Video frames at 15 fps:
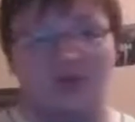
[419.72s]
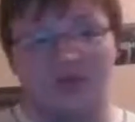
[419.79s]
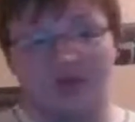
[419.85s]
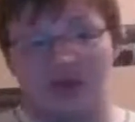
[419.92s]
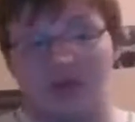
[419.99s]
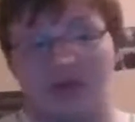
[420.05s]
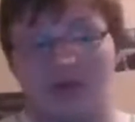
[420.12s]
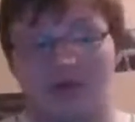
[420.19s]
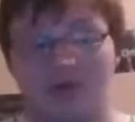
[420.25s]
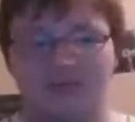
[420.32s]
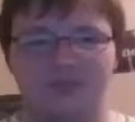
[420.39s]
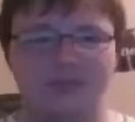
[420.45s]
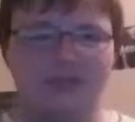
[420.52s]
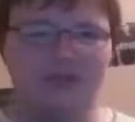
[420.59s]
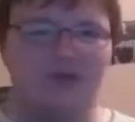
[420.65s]
do whatever.
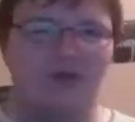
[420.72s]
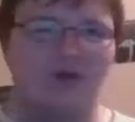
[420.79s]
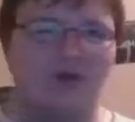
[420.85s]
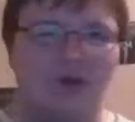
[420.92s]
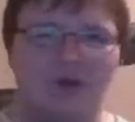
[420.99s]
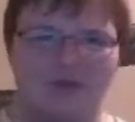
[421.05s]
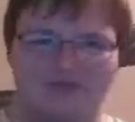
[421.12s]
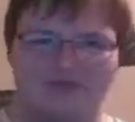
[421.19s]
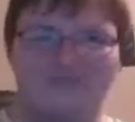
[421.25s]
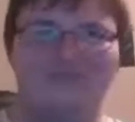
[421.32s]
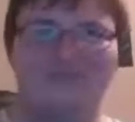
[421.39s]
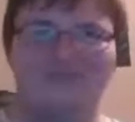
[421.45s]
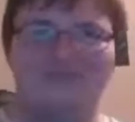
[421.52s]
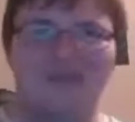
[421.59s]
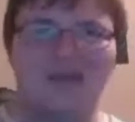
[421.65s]
So,
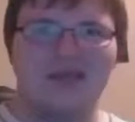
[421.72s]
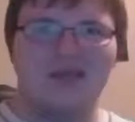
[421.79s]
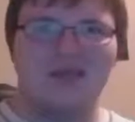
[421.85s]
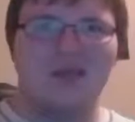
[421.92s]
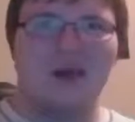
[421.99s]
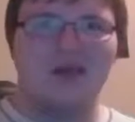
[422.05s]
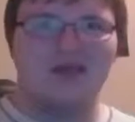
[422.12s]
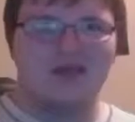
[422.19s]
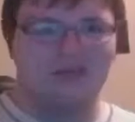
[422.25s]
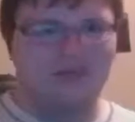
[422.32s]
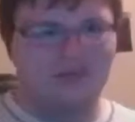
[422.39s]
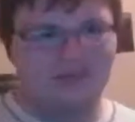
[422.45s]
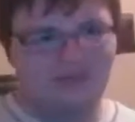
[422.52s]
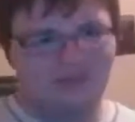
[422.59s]
thanks for watching.